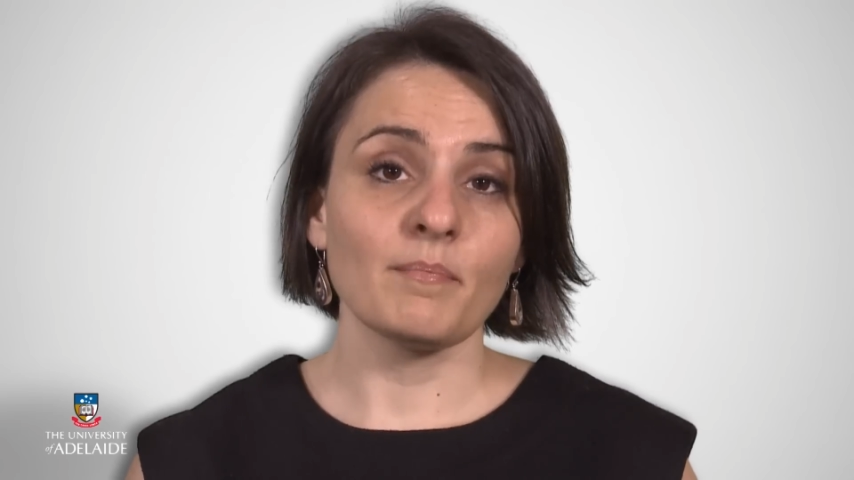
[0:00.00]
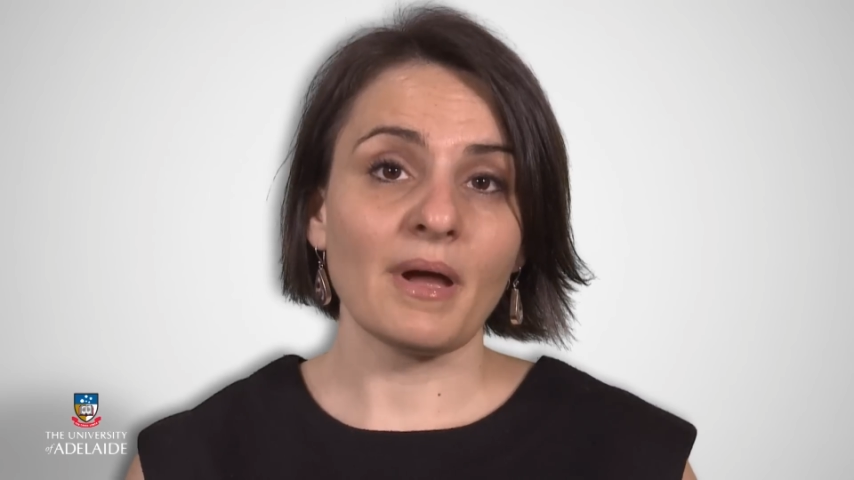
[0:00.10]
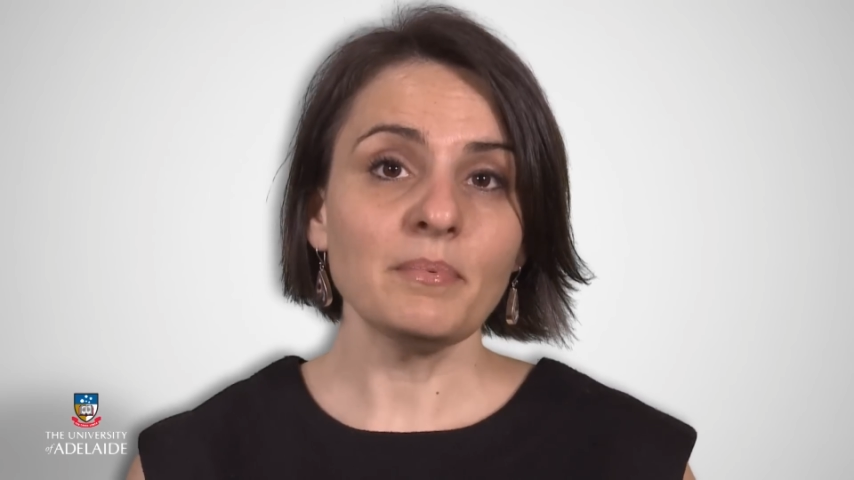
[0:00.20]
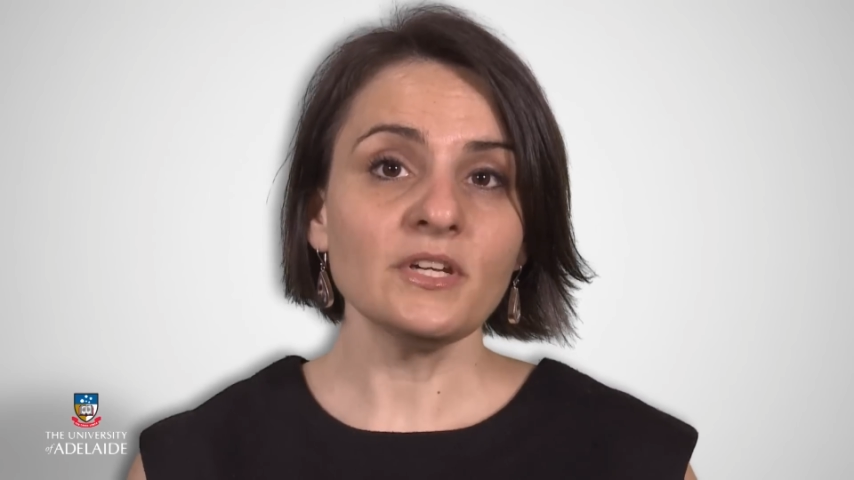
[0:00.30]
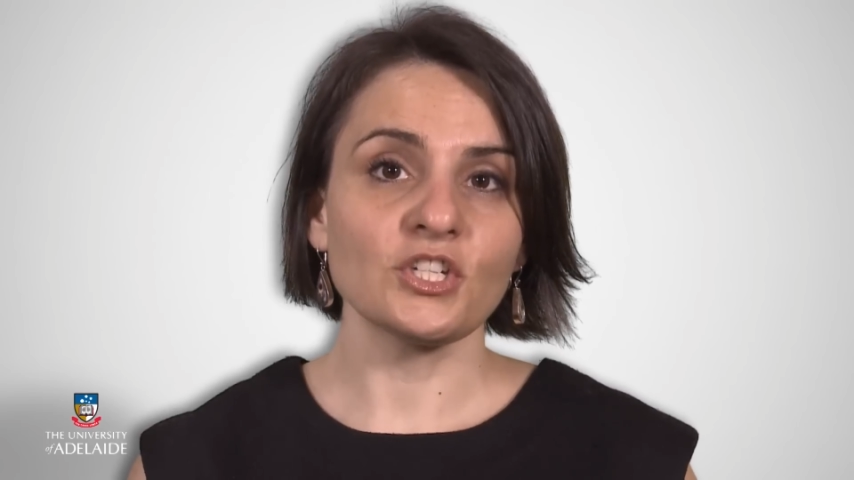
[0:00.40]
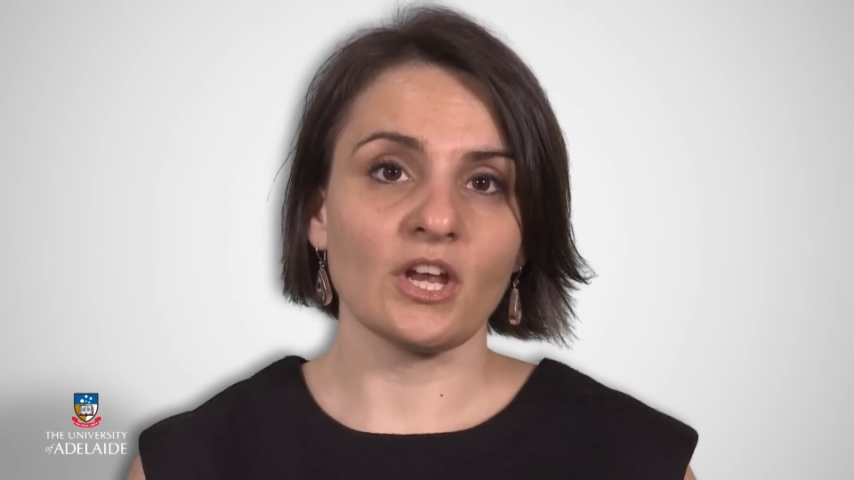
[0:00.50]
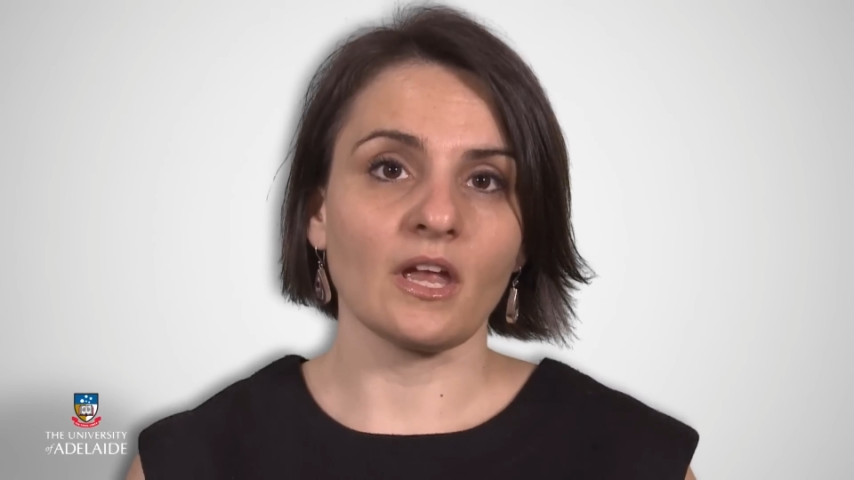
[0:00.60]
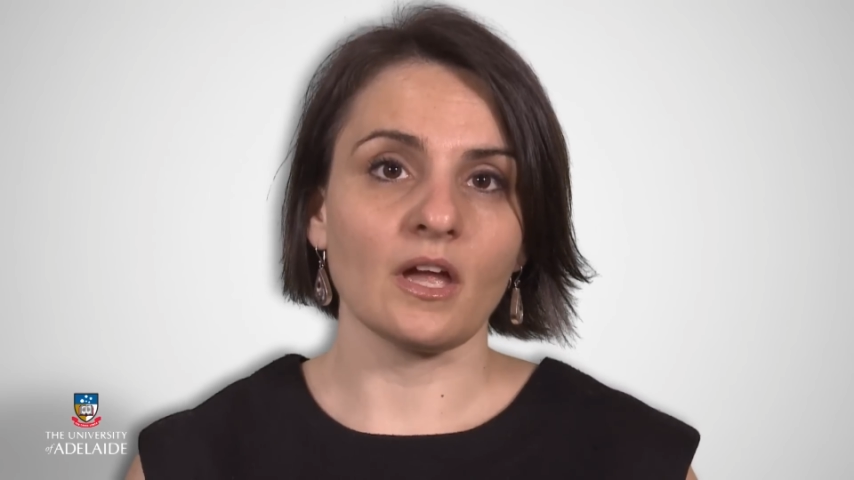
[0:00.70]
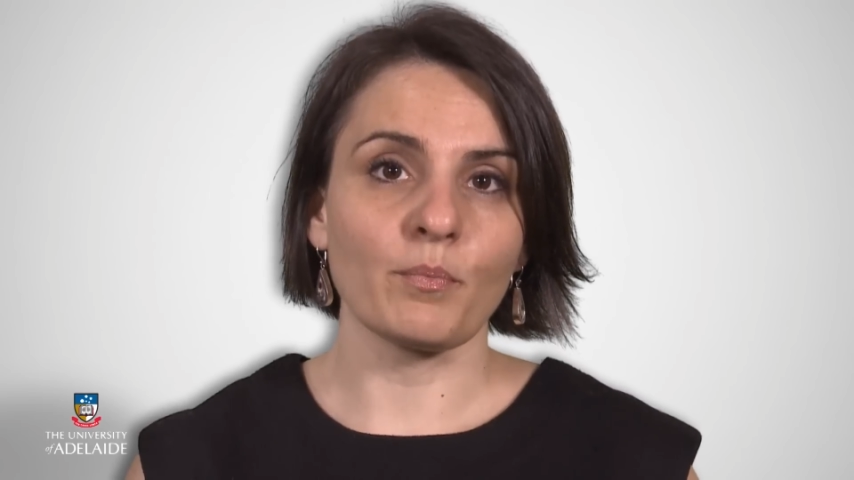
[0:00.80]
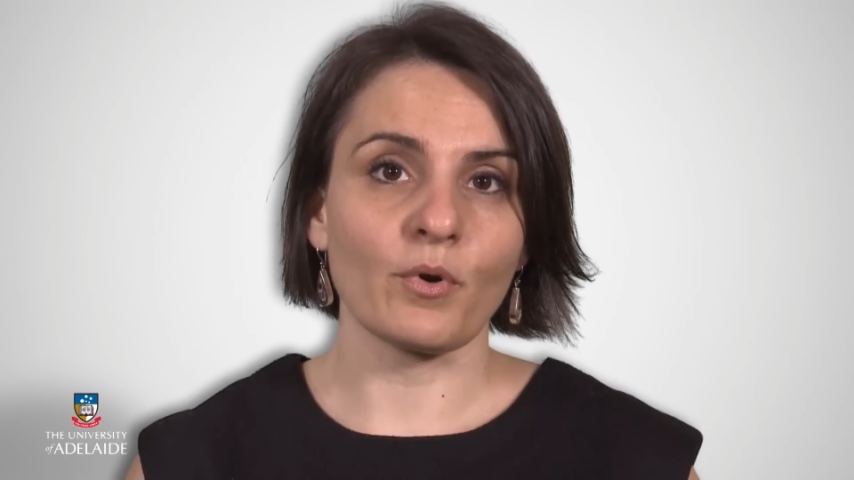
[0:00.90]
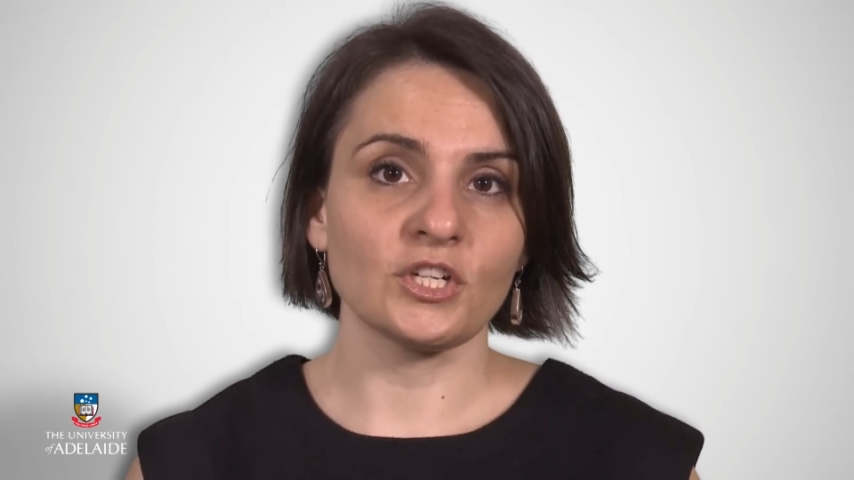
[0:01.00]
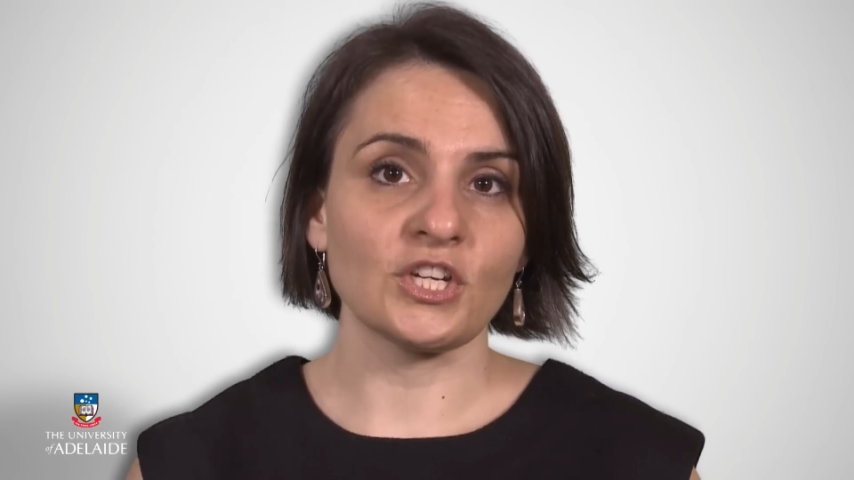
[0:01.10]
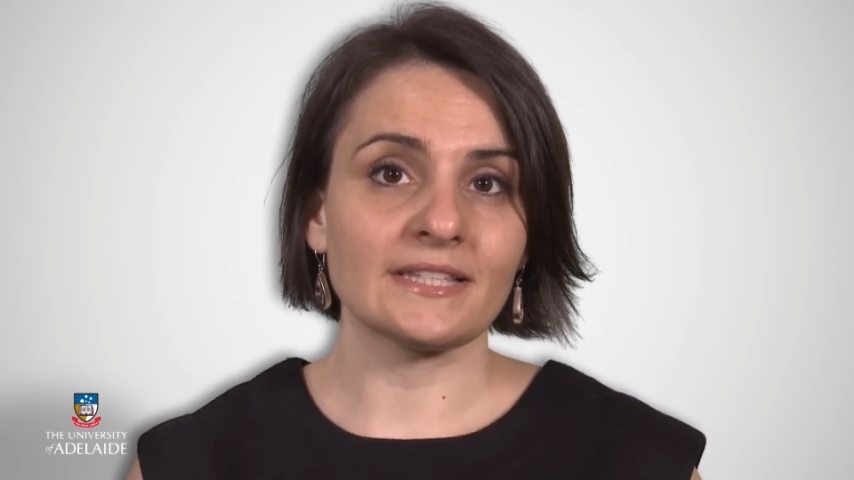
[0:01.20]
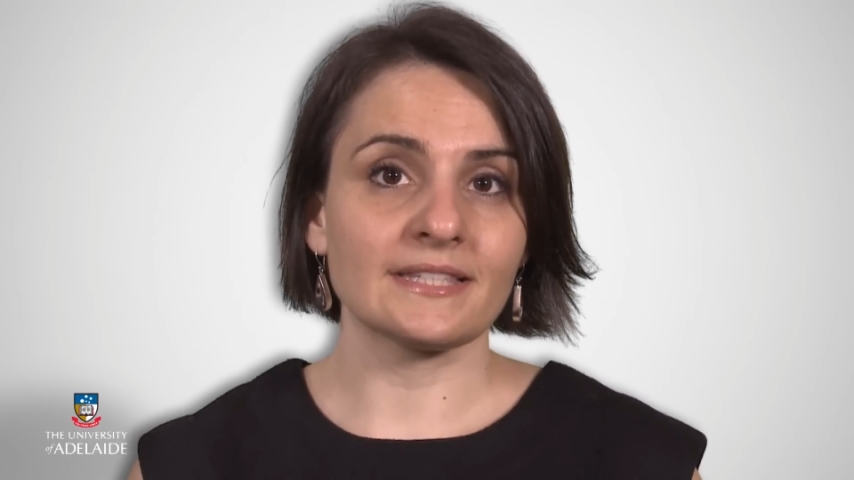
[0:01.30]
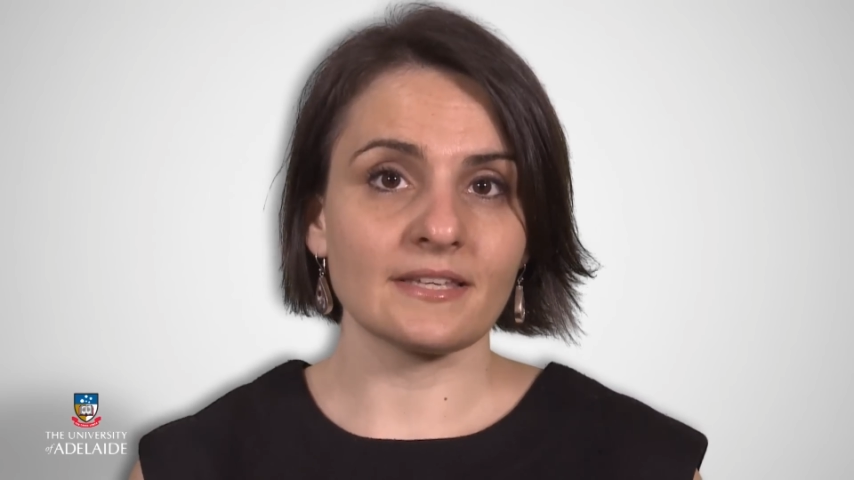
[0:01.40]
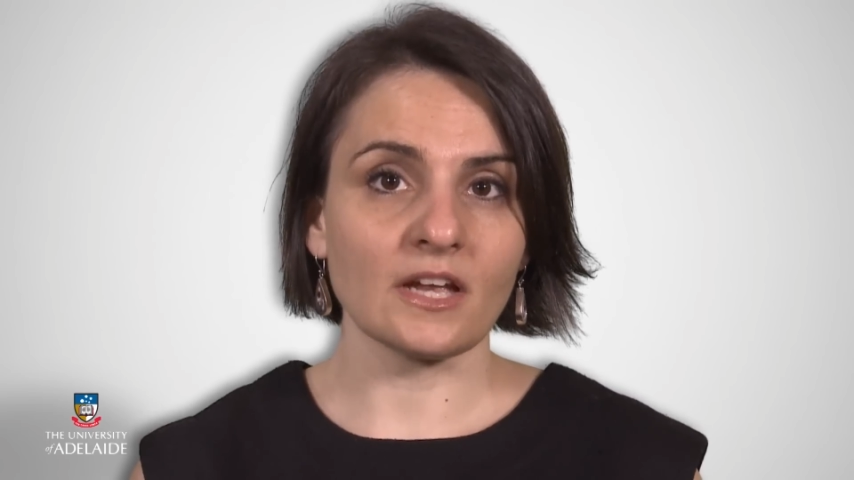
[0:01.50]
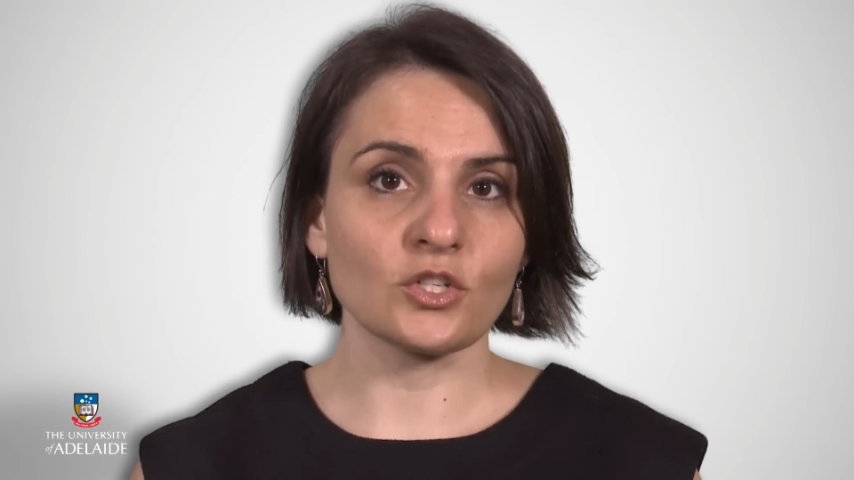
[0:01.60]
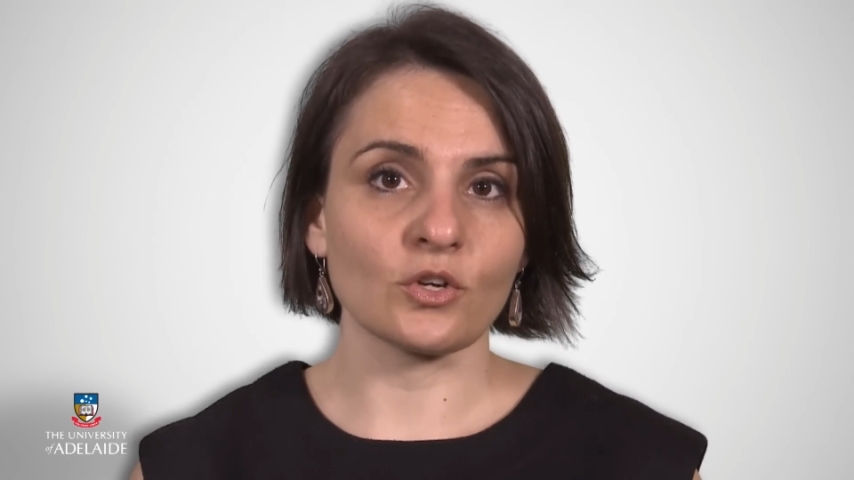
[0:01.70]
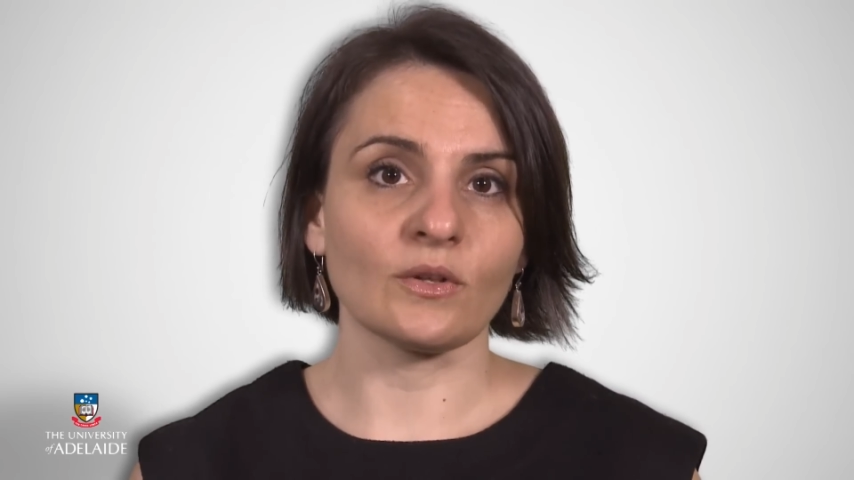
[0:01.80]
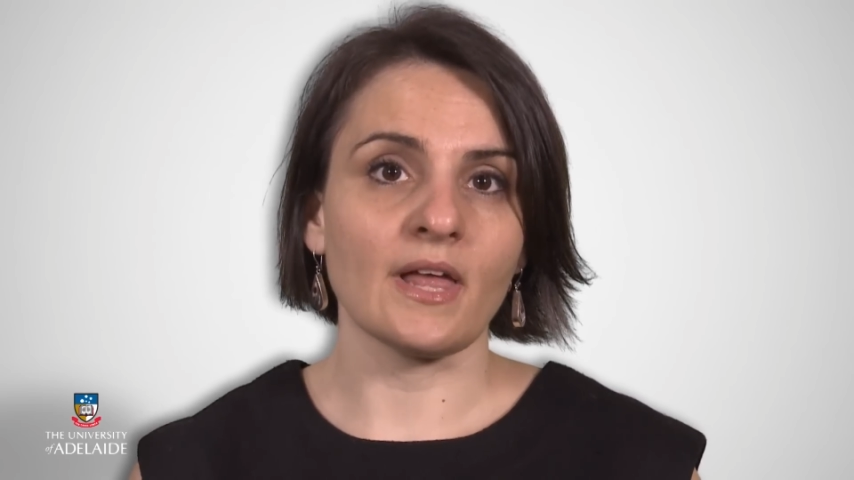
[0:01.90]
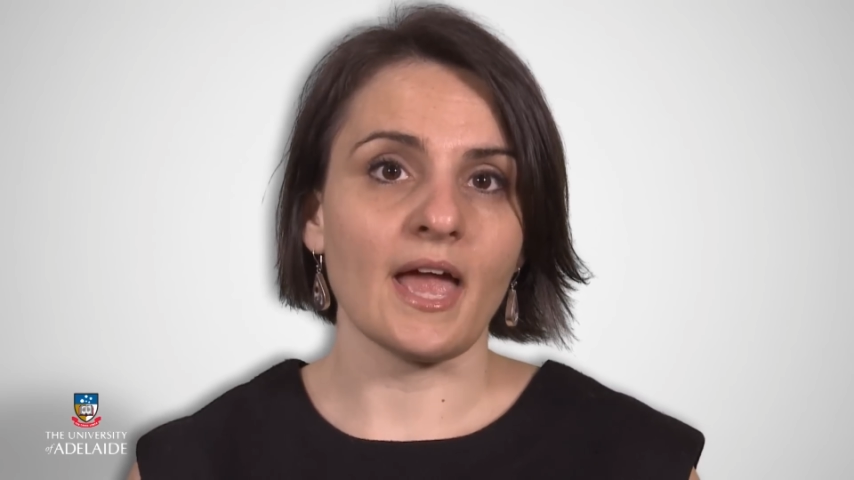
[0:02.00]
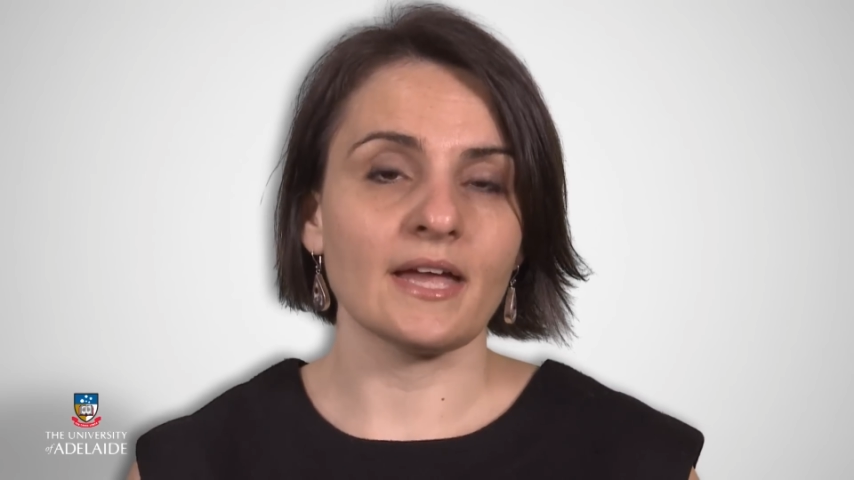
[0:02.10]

Publishing a project schedule